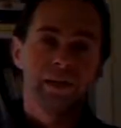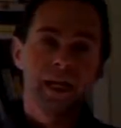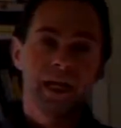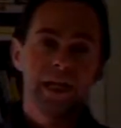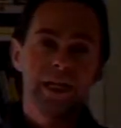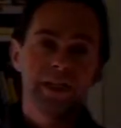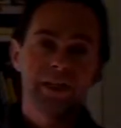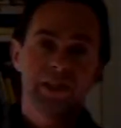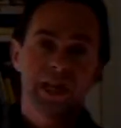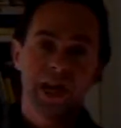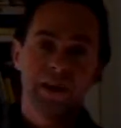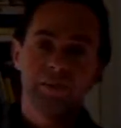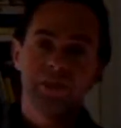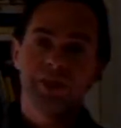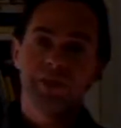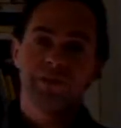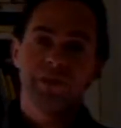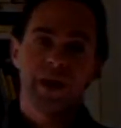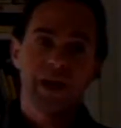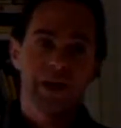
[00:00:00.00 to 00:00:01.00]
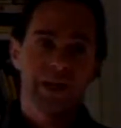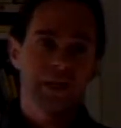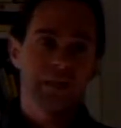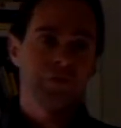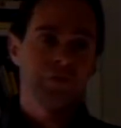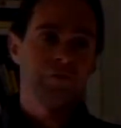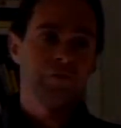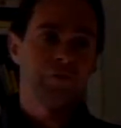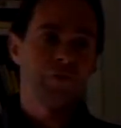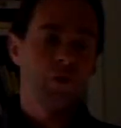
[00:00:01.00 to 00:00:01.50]
Daily time is divided
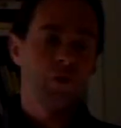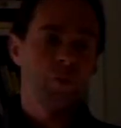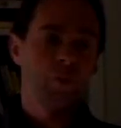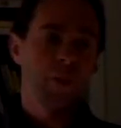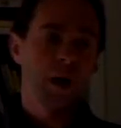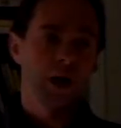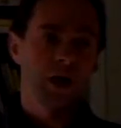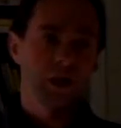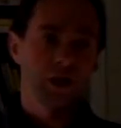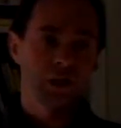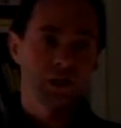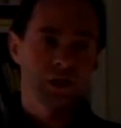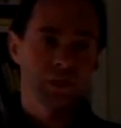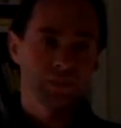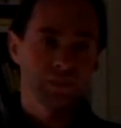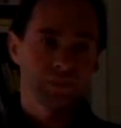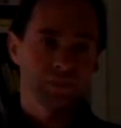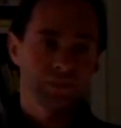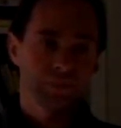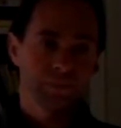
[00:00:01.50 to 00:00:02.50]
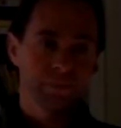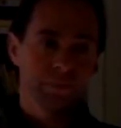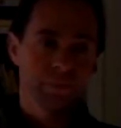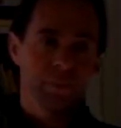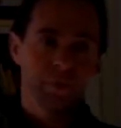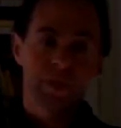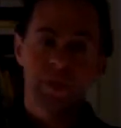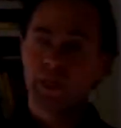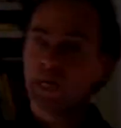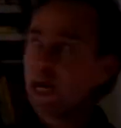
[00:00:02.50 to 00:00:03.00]
into four parts.
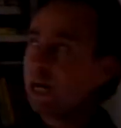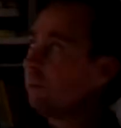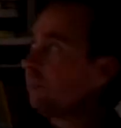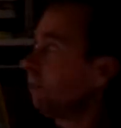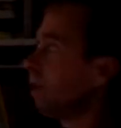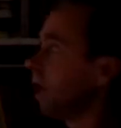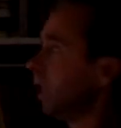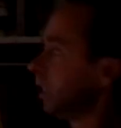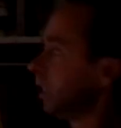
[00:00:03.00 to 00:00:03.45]
The night